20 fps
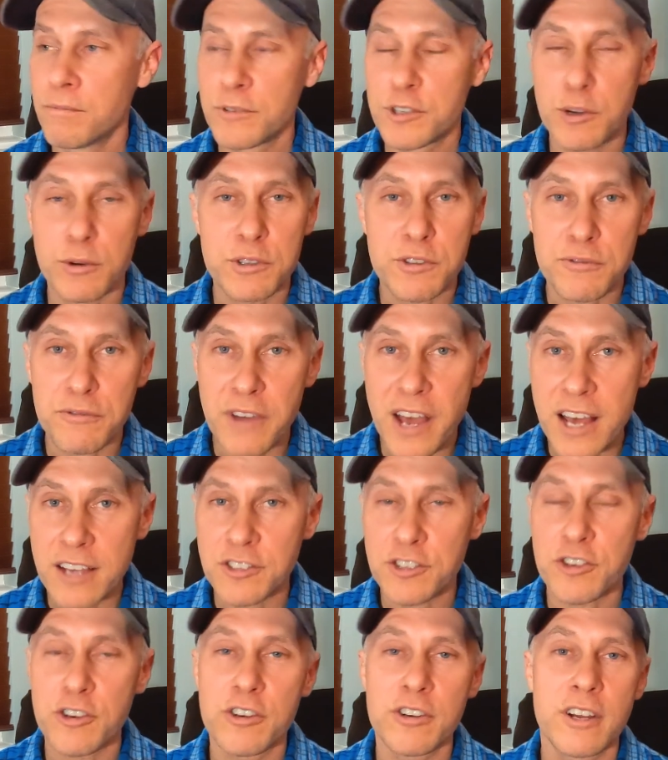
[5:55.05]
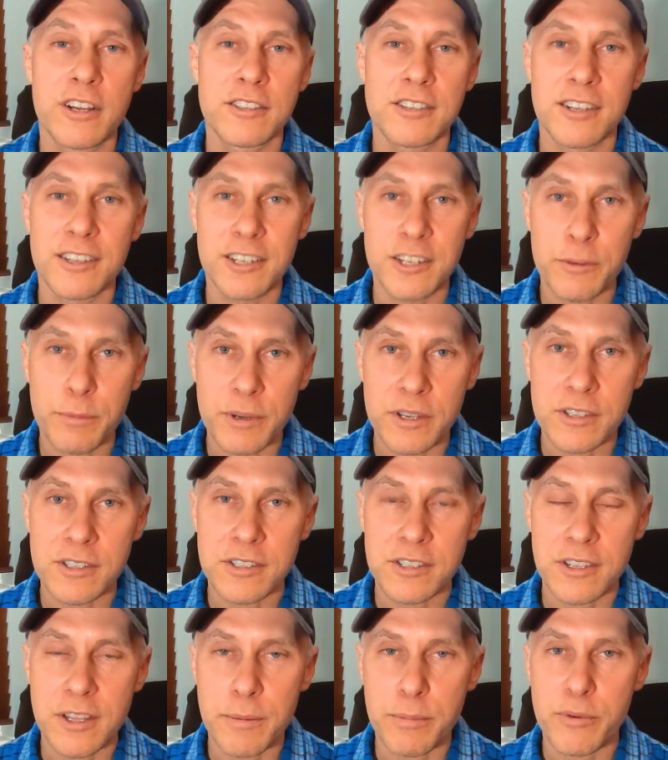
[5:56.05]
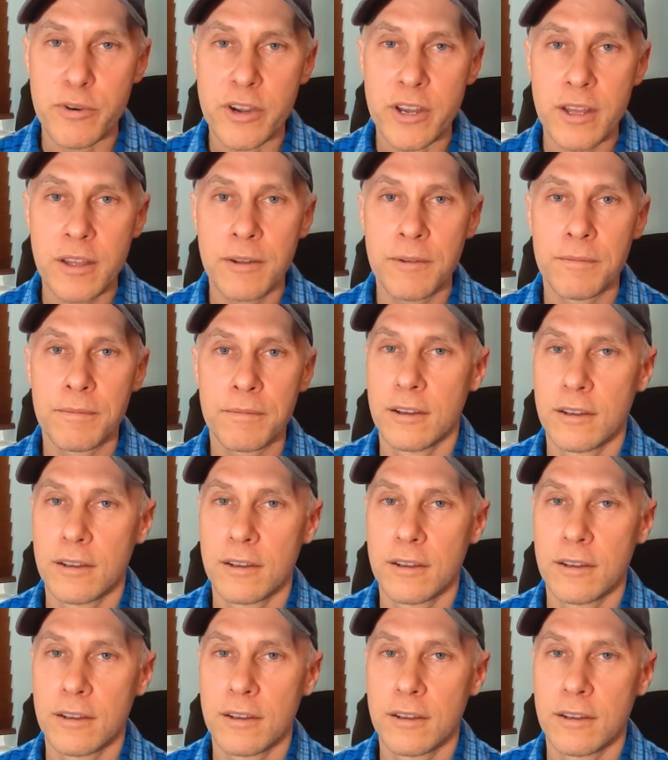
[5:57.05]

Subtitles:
So it's faster, it's a little bit slippery.